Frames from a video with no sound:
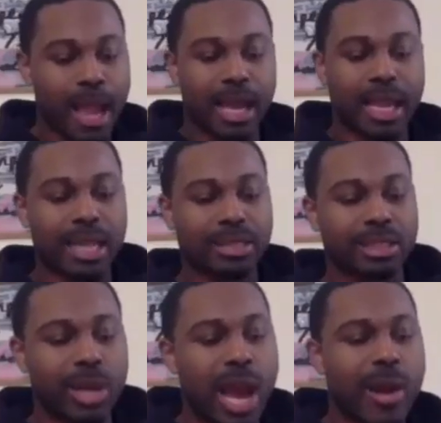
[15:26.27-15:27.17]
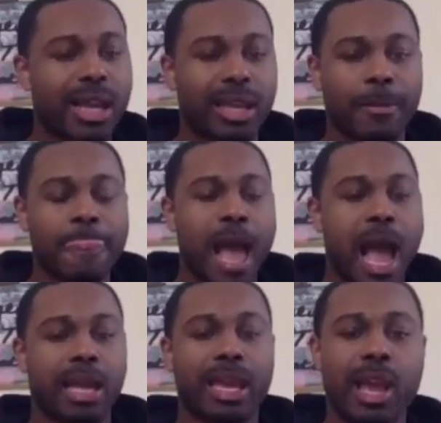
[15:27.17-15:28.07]
I got so now I can
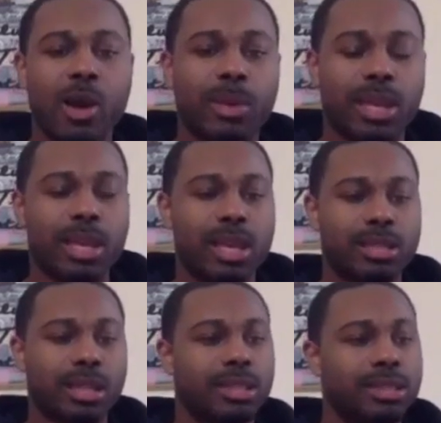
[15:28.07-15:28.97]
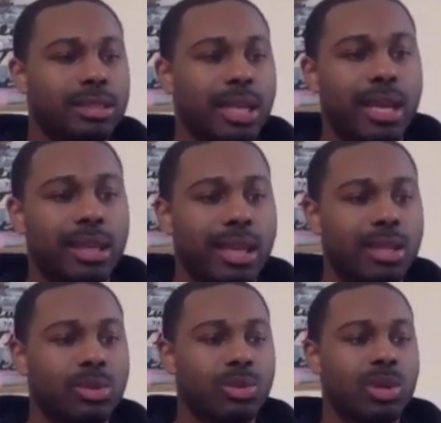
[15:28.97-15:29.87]
I can help kids and understand
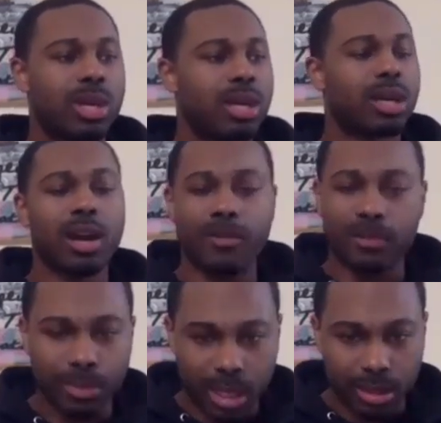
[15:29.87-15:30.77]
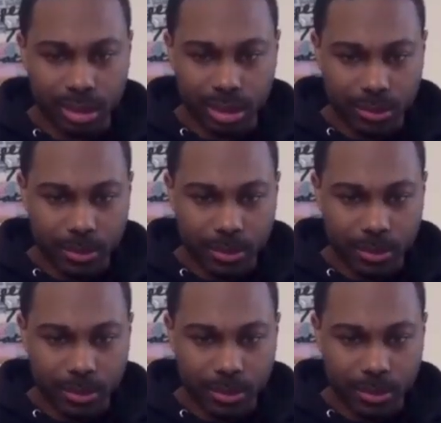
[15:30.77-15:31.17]
kids who come from nothing,